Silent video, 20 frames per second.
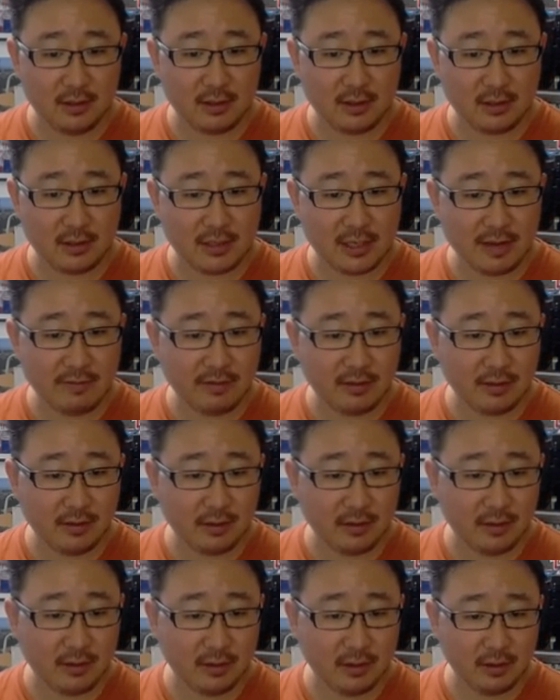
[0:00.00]
seven,
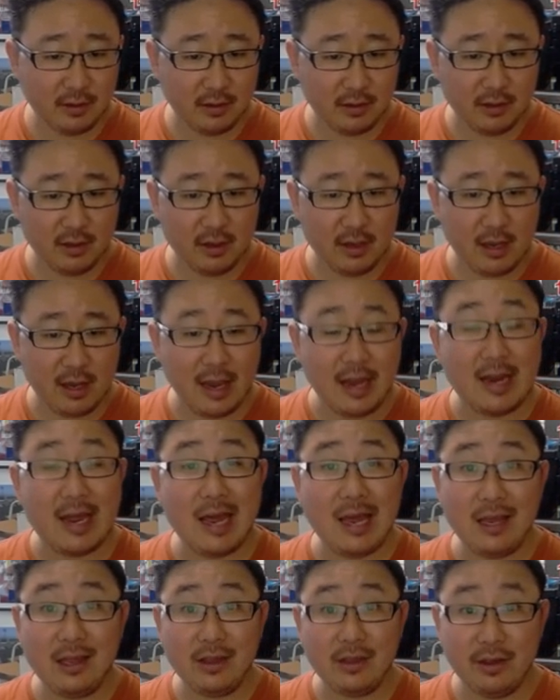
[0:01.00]
and
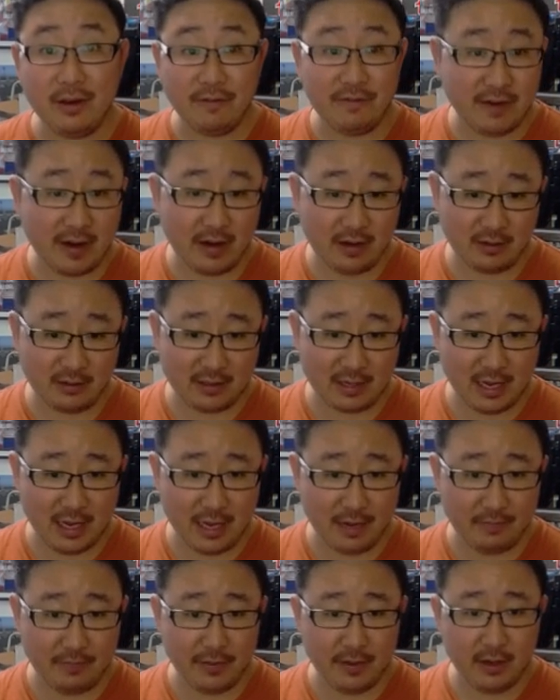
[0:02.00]
eighth and final
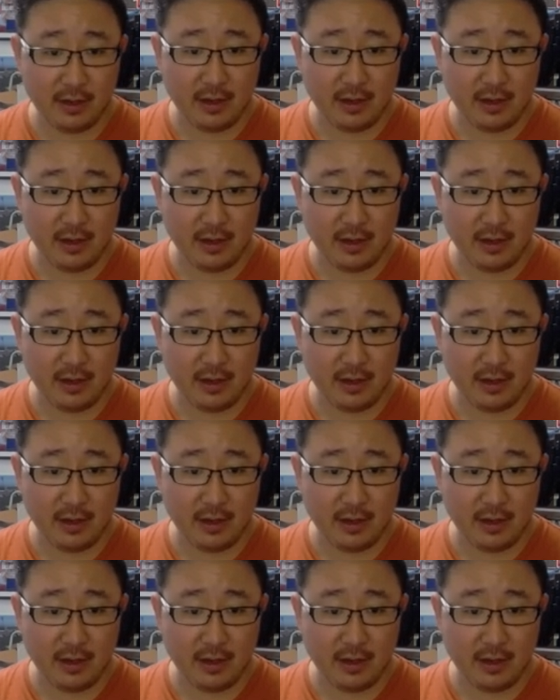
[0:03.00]
time.